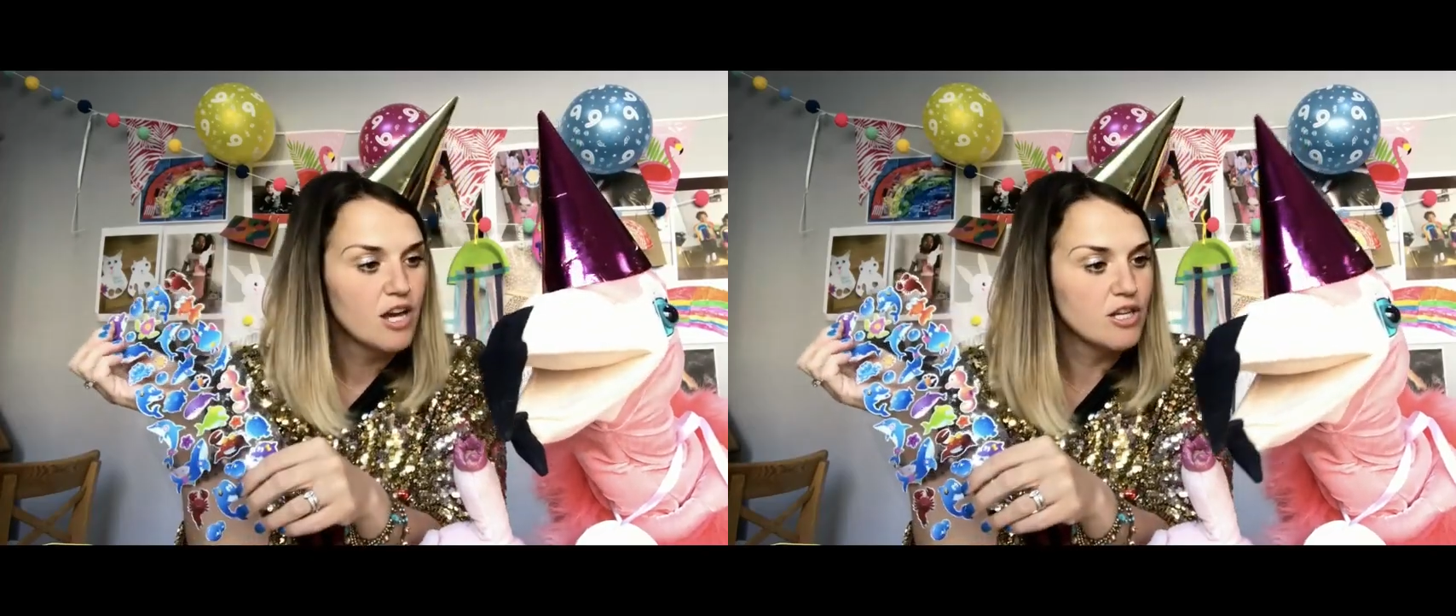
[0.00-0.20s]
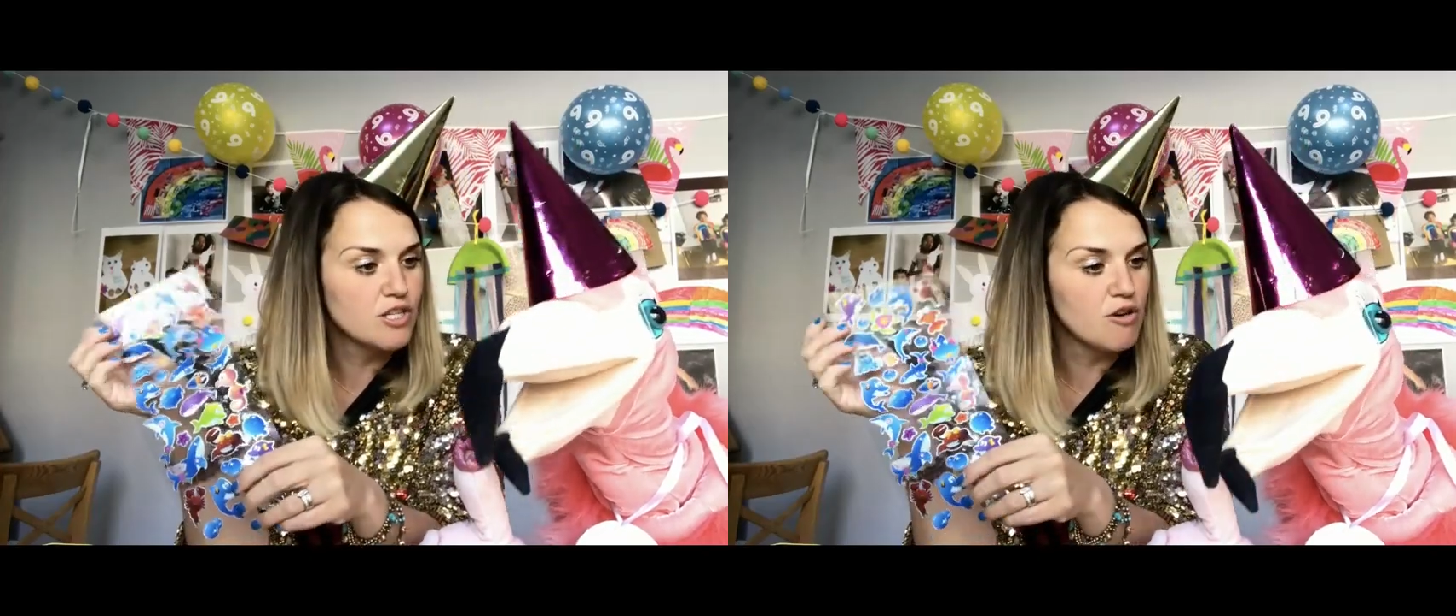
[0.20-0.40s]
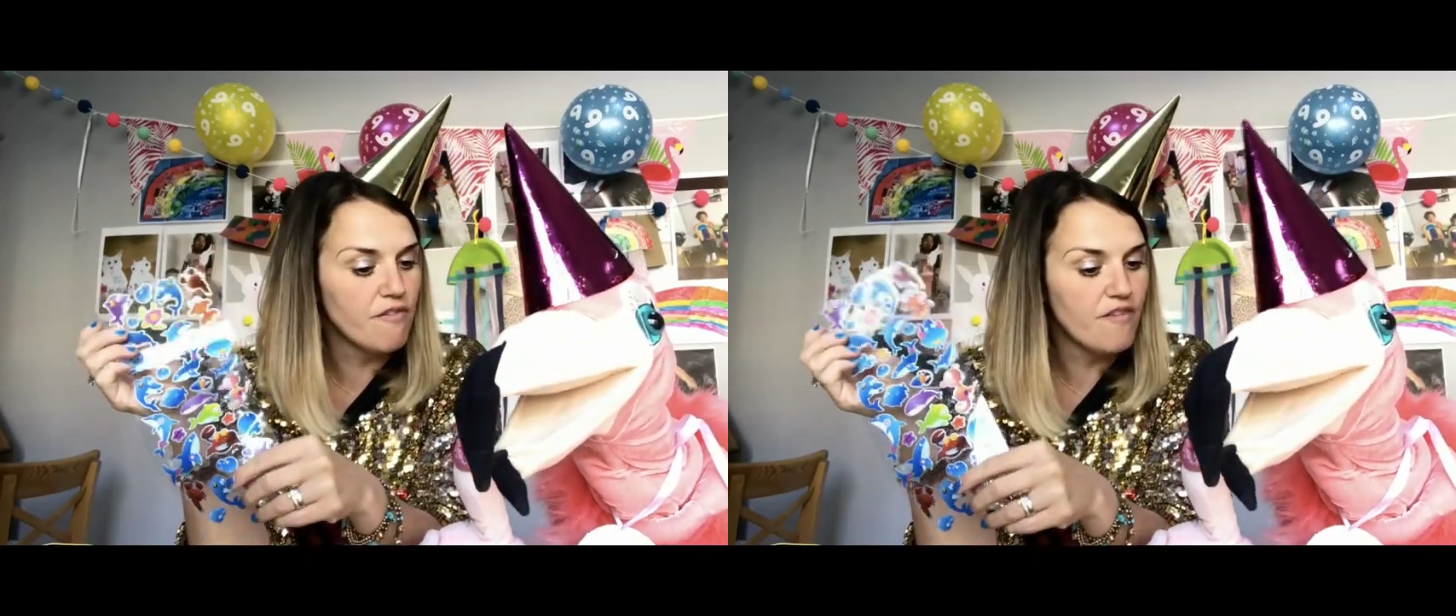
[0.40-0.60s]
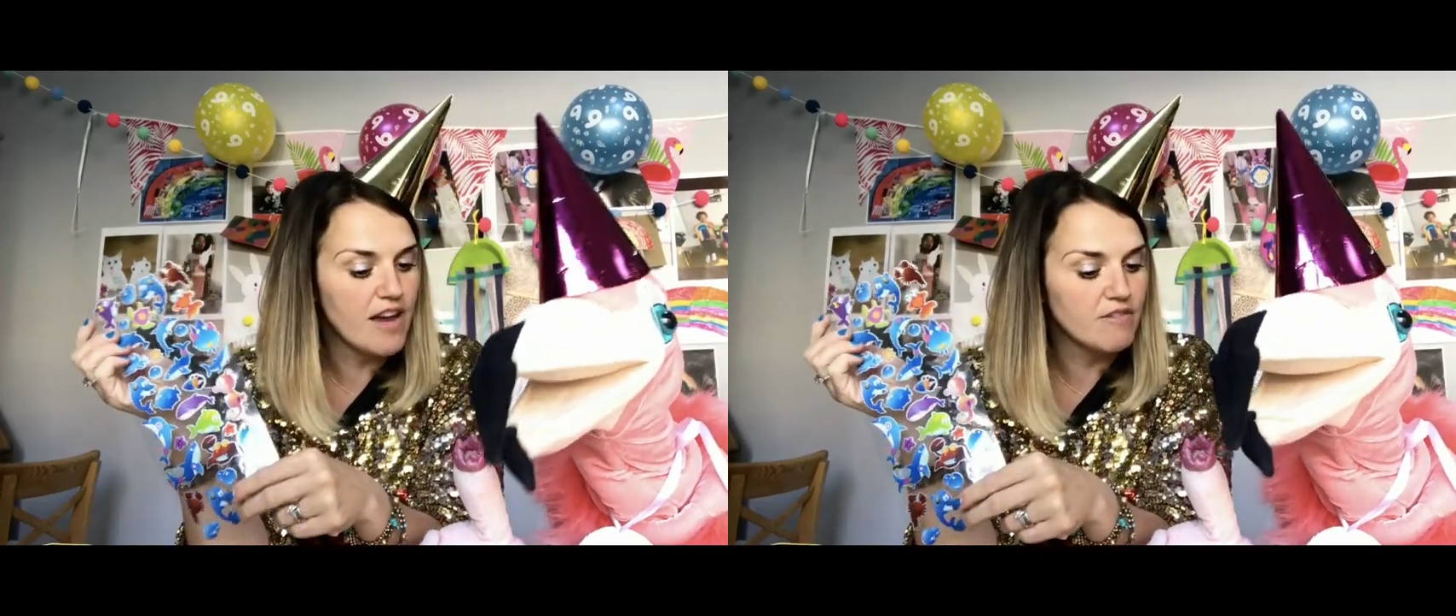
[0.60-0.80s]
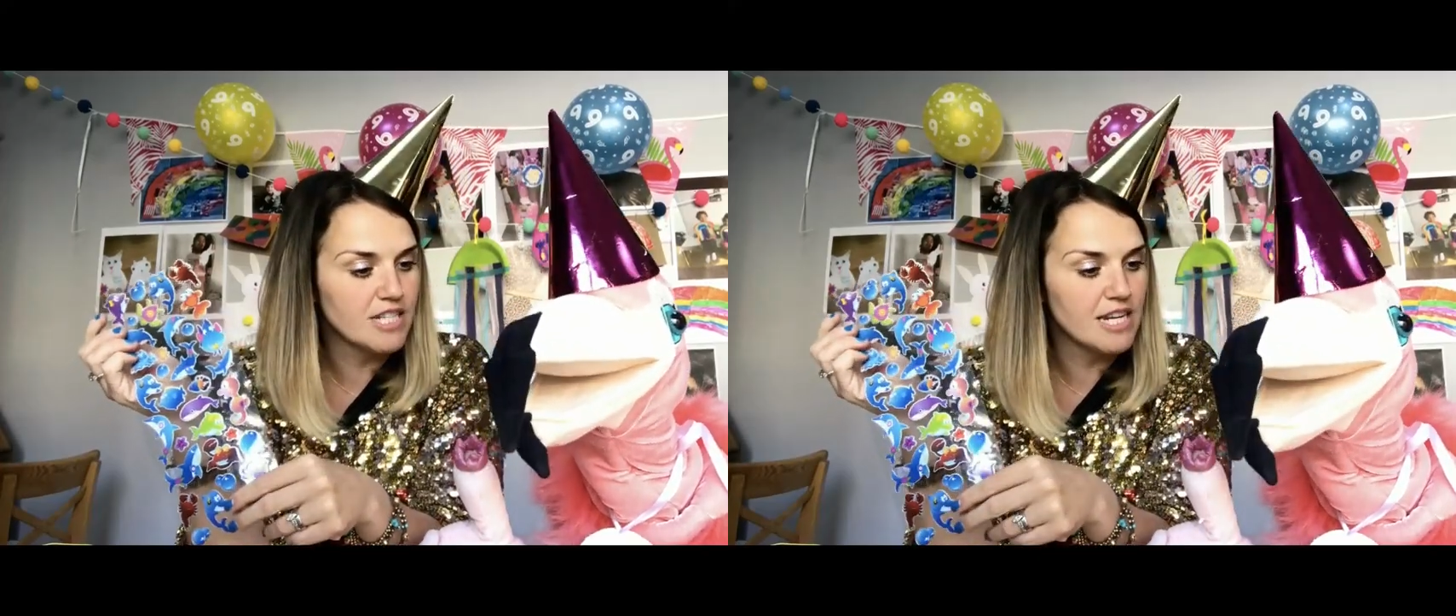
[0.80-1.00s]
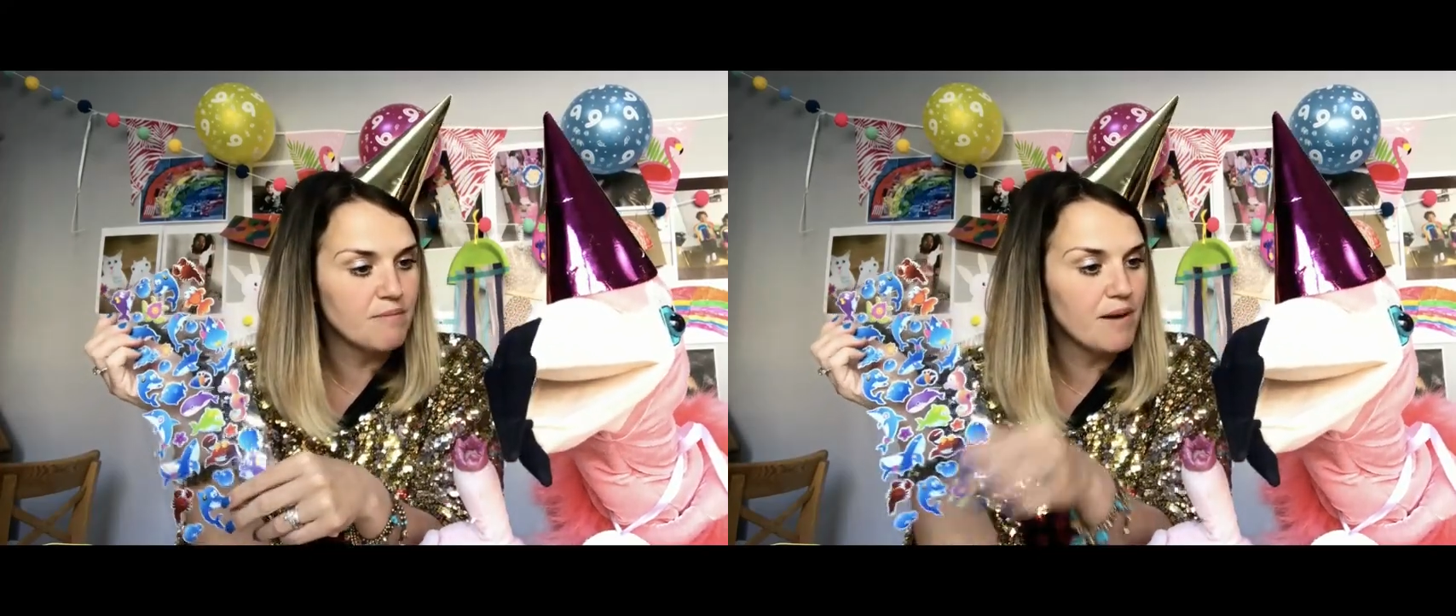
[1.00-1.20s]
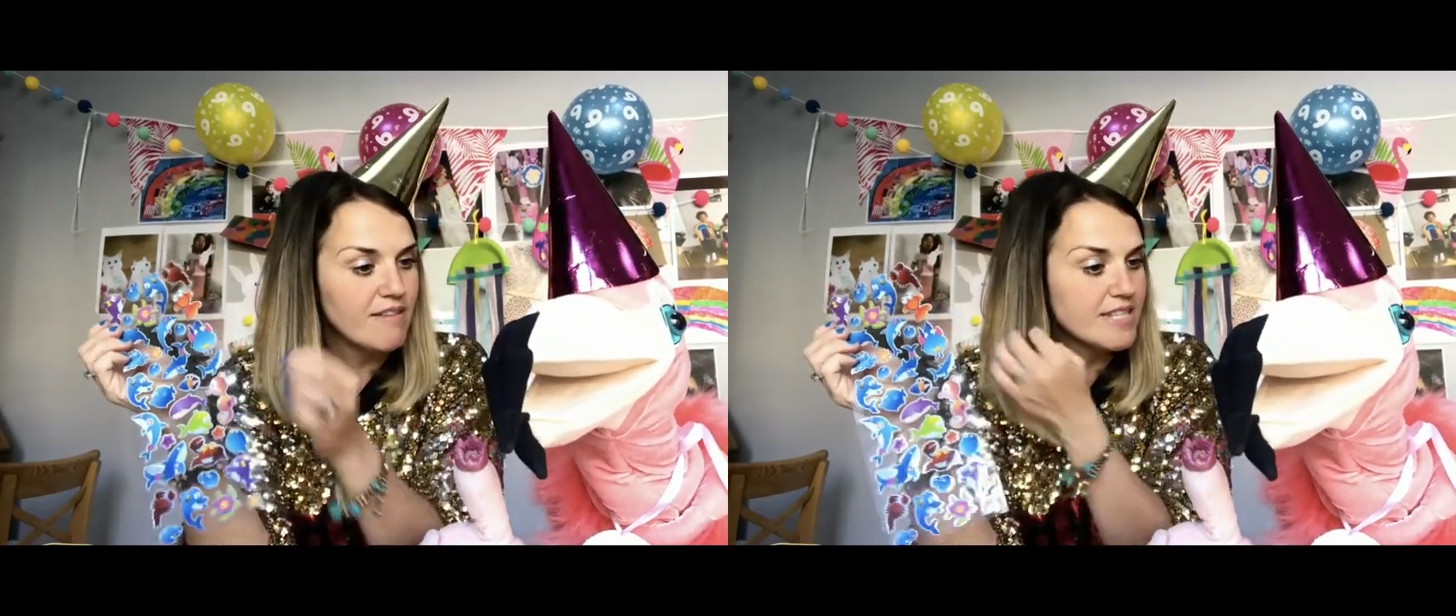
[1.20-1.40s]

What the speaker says: Because your favourite teddy bear